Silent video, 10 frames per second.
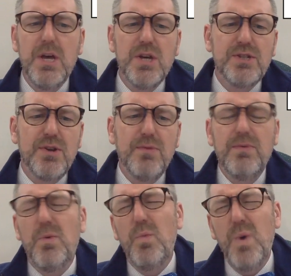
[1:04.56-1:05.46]
So,
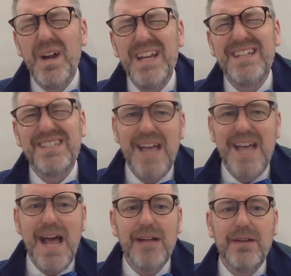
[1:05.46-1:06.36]
what
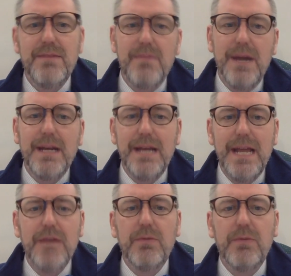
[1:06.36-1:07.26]
exactly might an
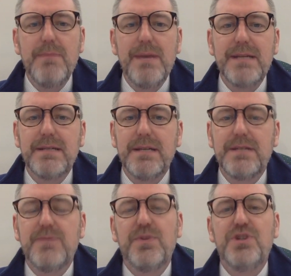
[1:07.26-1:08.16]
inquiry-based
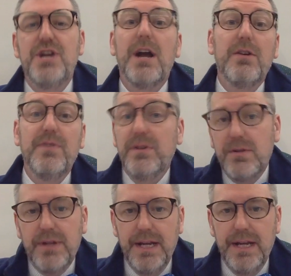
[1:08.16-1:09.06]
lesson for geography
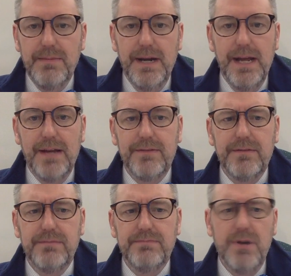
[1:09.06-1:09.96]
look like, you might ask?
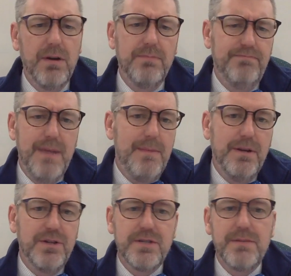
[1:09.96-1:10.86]
Or maybe
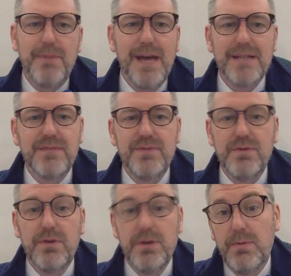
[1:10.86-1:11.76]
you're just a passive
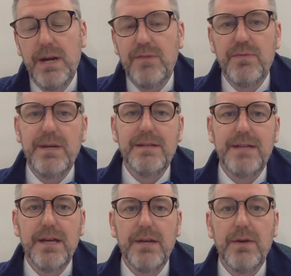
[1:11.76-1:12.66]
viewer and you're waiting for me to
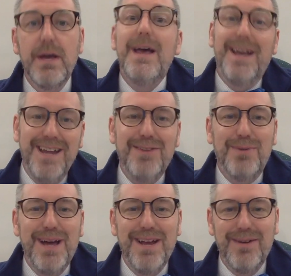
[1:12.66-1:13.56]
tell you. Either
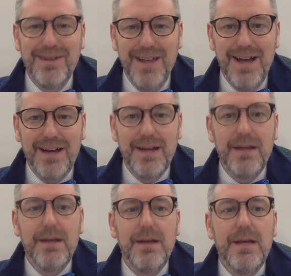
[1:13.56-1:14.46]
way, you're in luck.
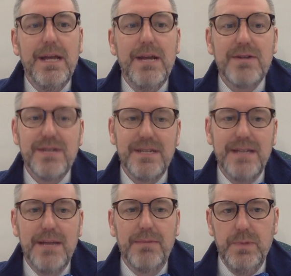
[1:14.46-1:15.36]
Here's an
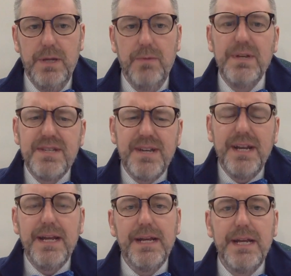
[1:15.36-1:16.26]
example. When
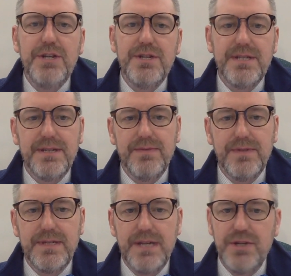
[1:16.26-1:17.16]
studying an ancient
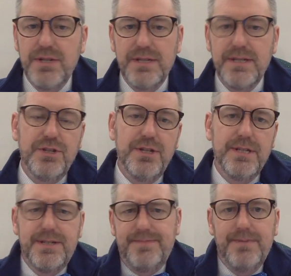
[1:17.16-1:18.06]
civilization such
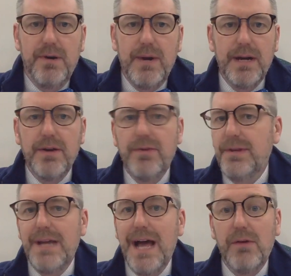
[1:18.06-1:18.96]
as, the
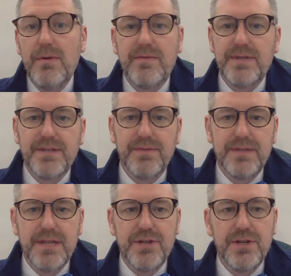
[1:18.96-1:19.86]
Nile River
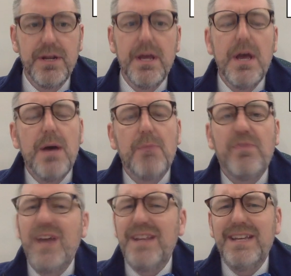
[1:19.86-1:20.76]
civilization,
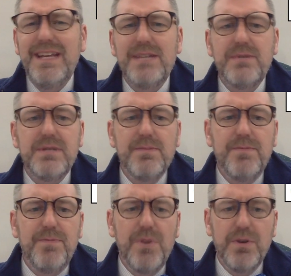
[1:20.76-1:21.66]
provide the kids with some
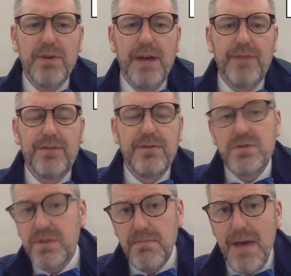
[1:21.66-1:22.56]
photographs,
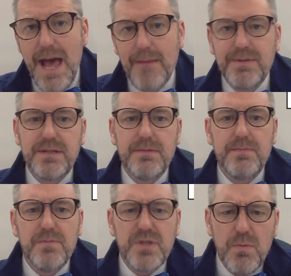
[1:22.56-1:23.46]
some maps,
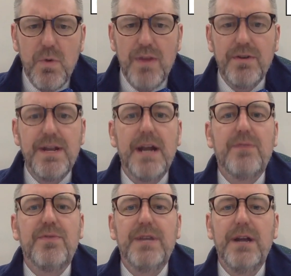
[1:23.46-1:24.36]
some weather data
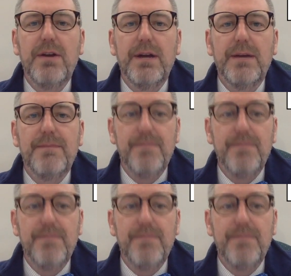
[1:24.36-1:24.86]
for the area.